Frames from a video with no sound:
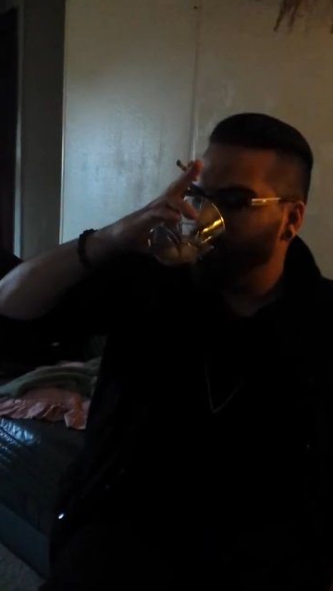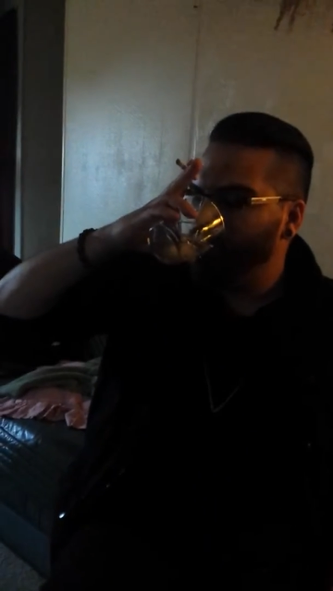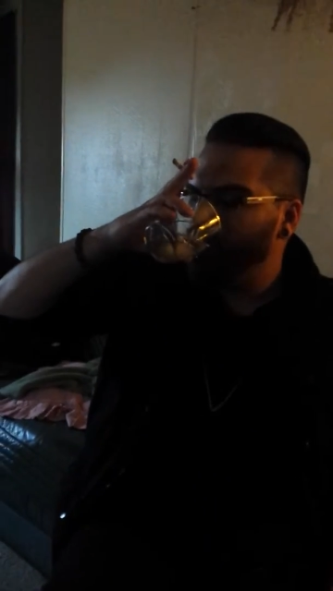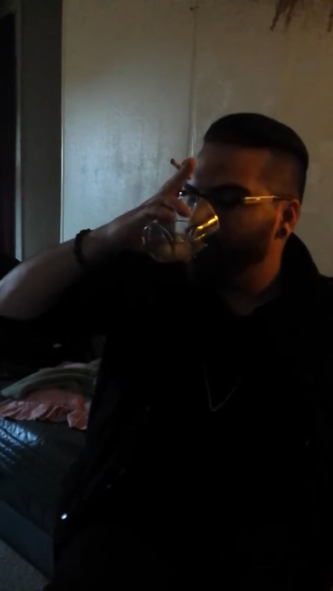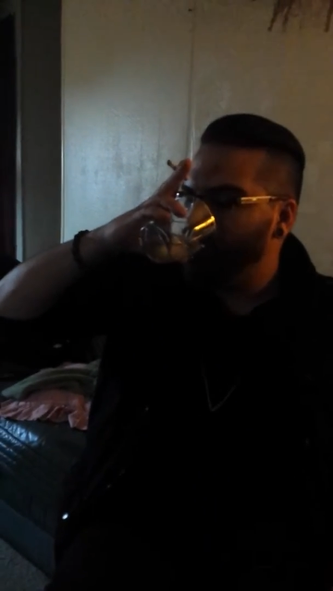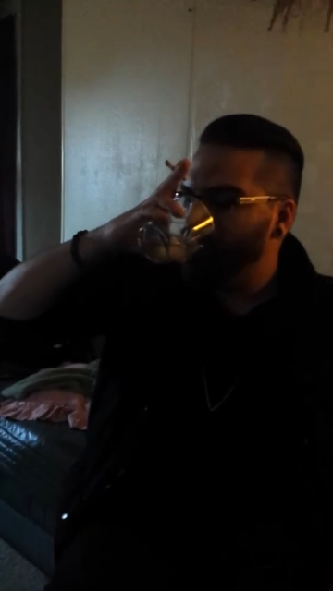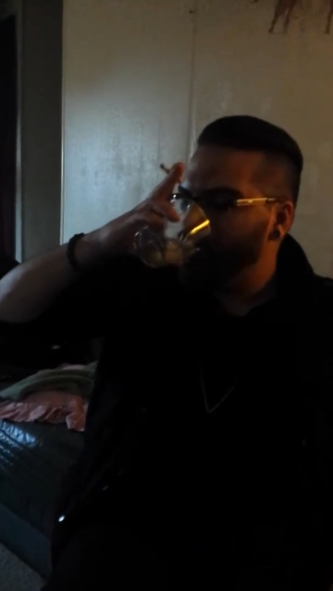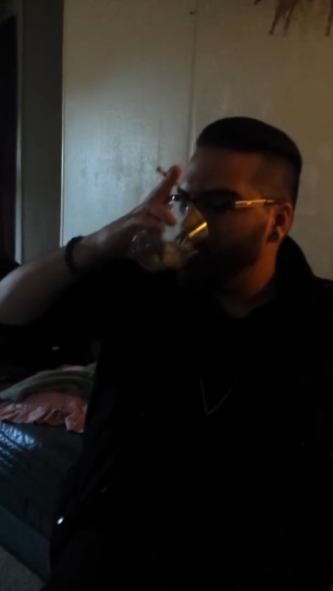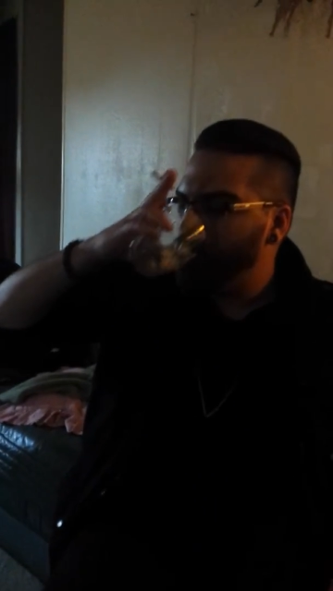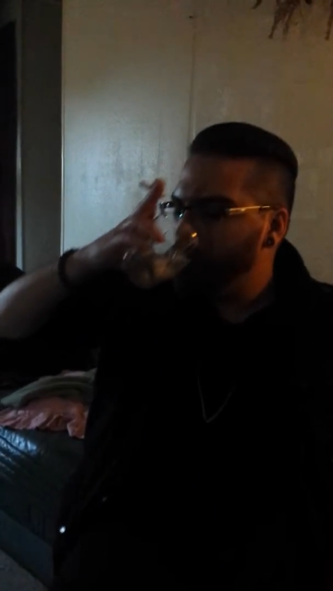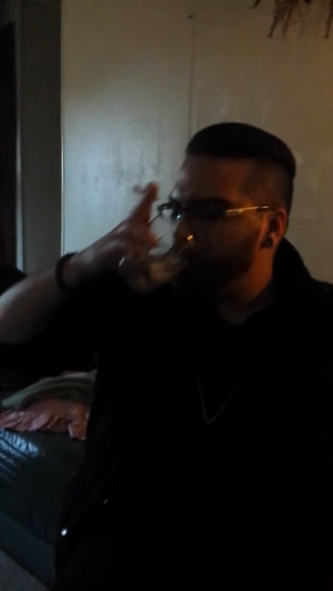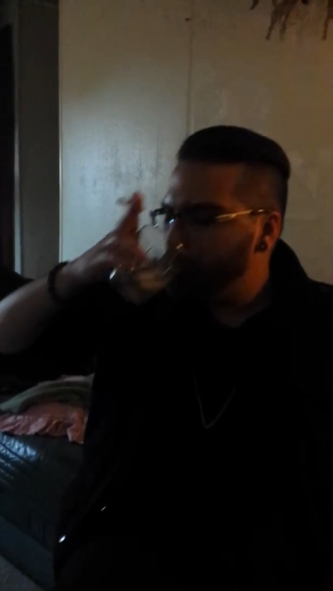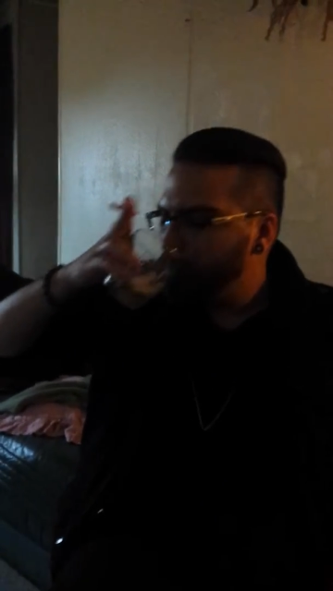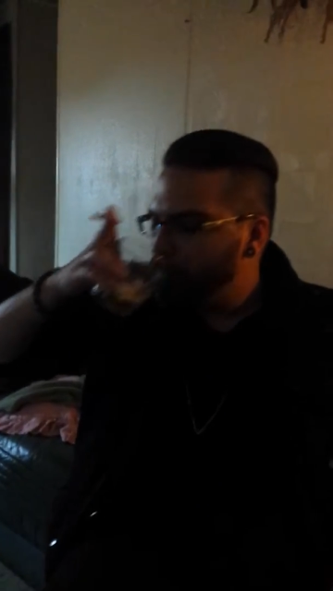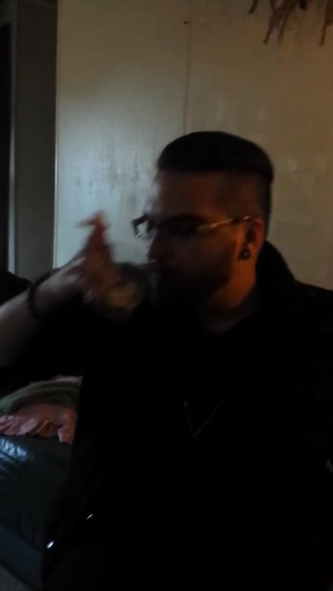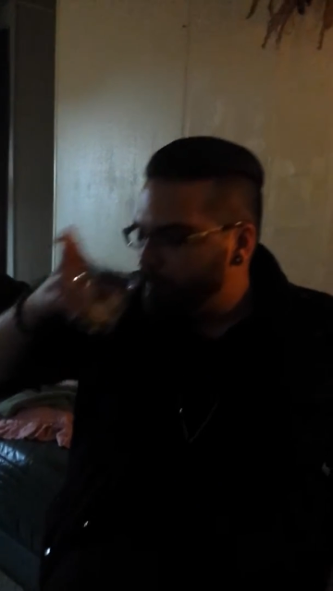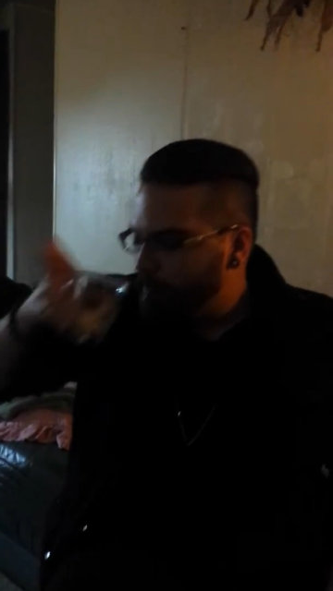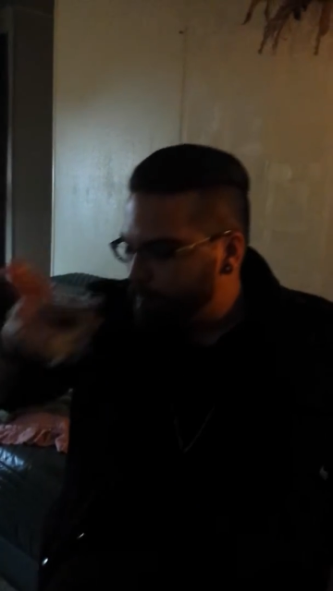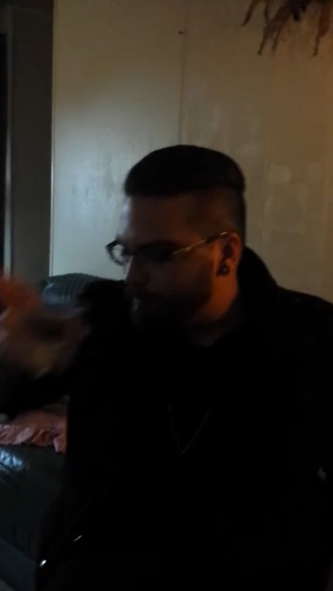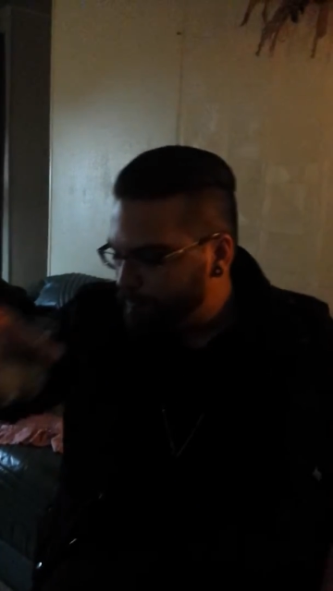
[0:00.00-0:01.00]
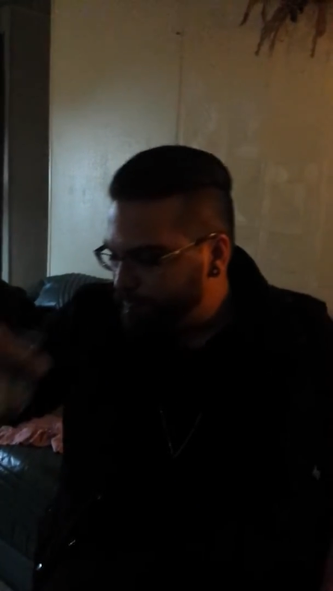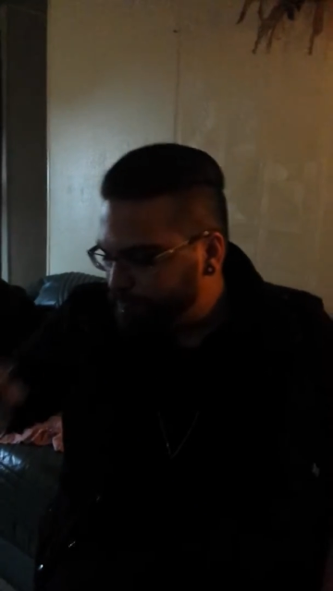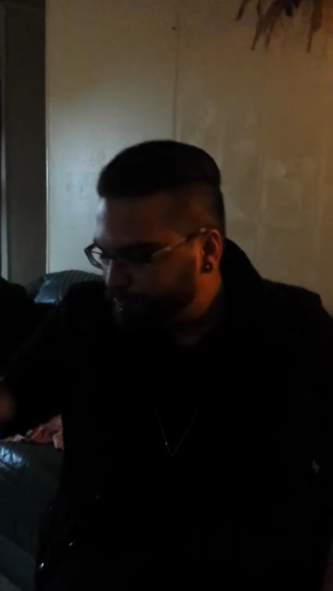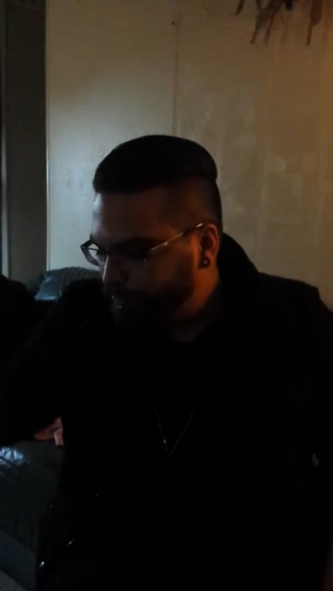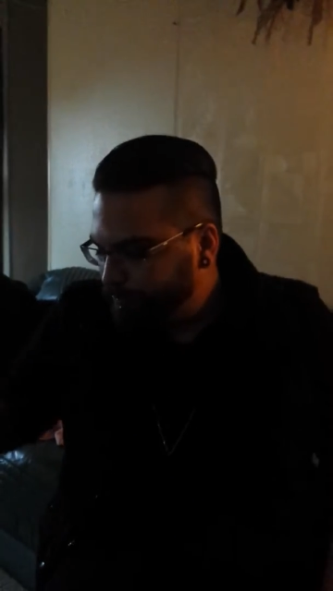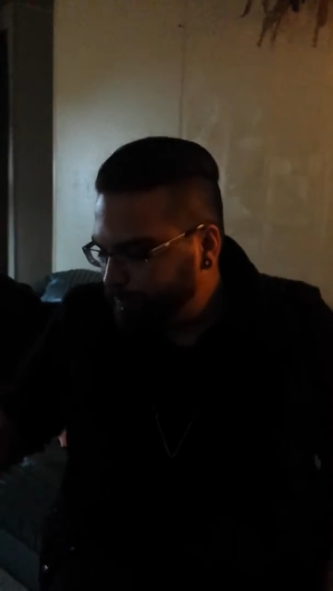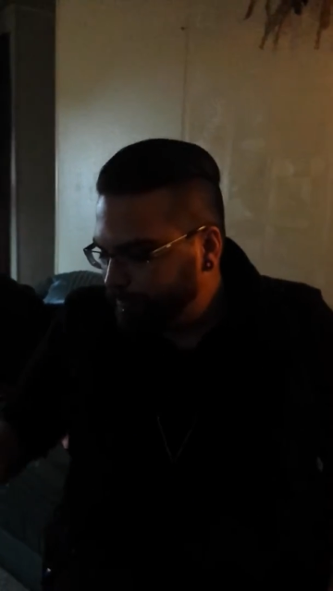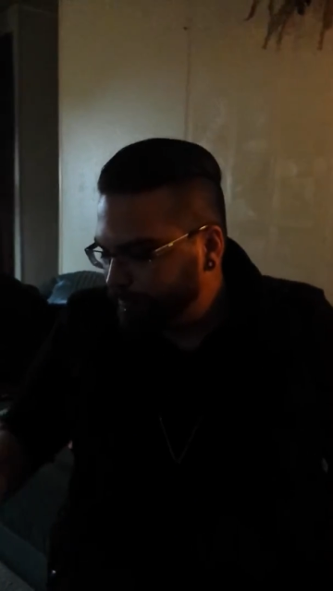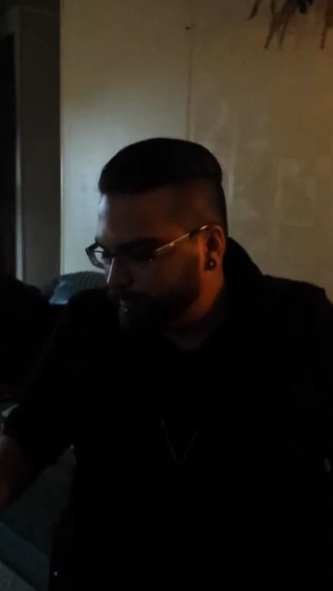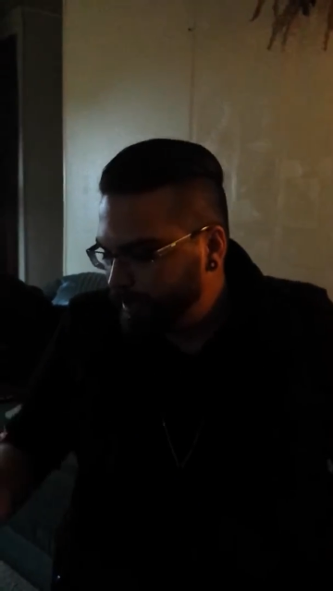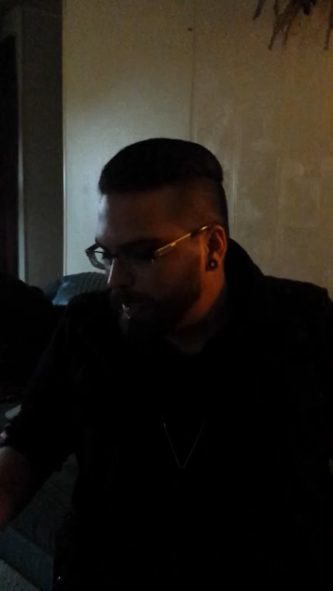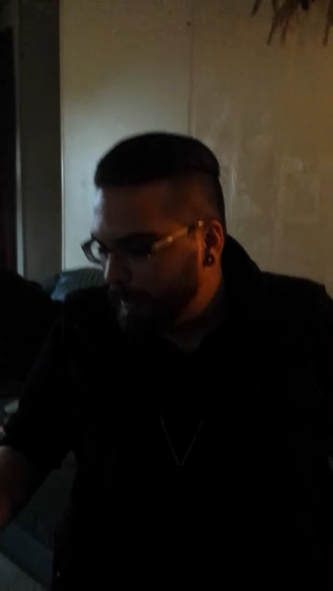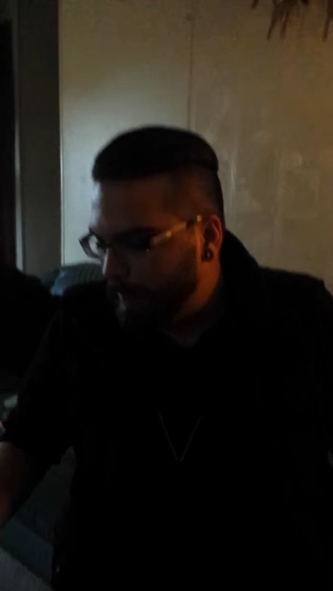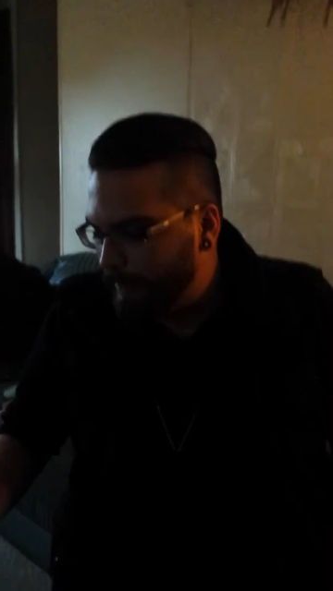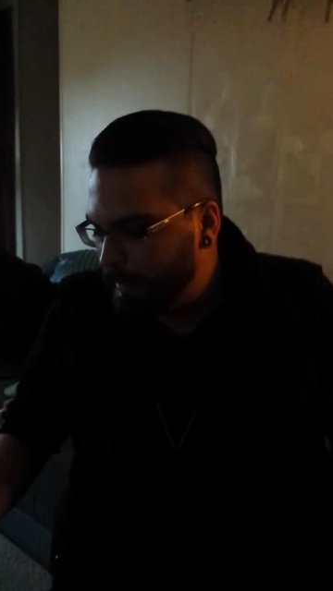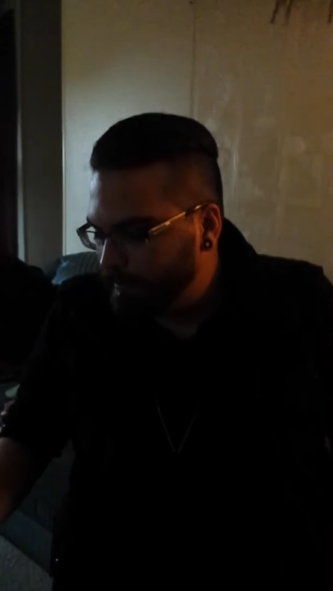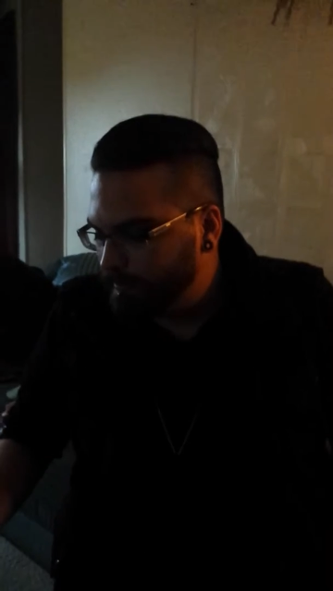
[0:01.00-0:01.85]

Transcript: it.